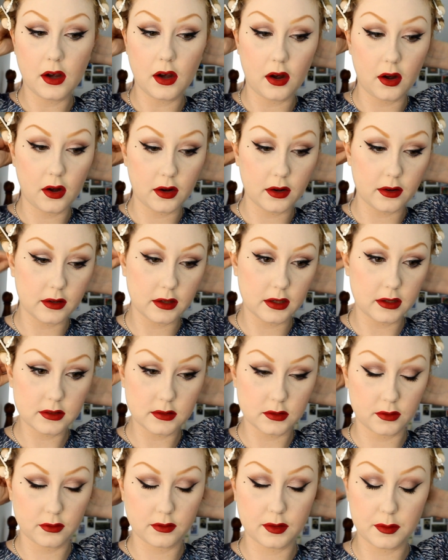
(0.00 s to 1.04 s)
on
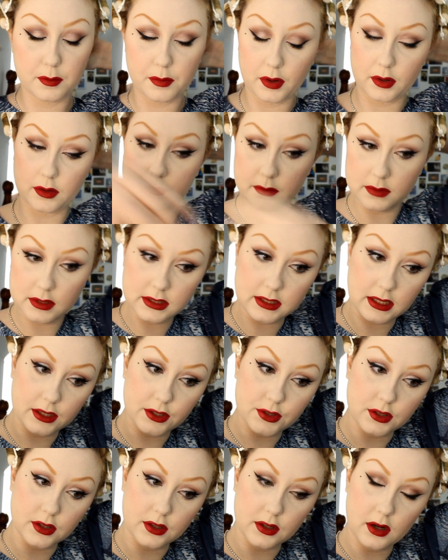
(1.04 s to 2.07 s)
sort of the bottom
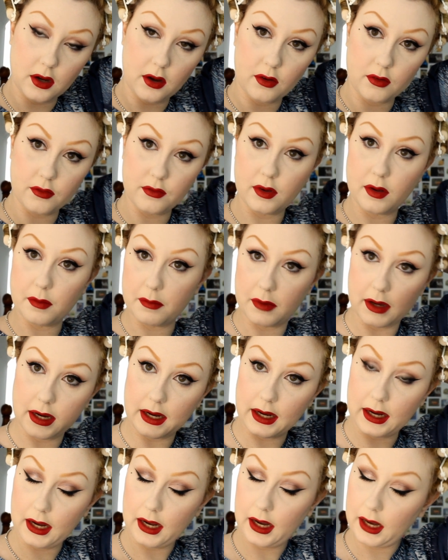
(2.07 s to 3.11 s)
section of my
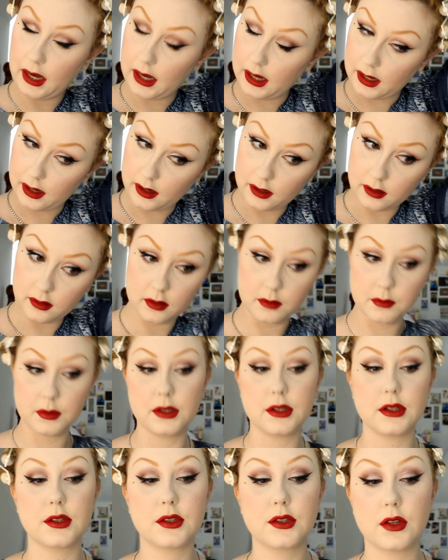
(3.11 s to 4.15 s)
hair. Let me
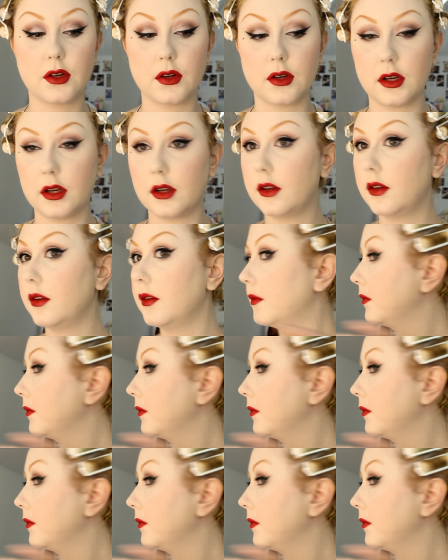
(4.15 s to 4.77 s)
just show you.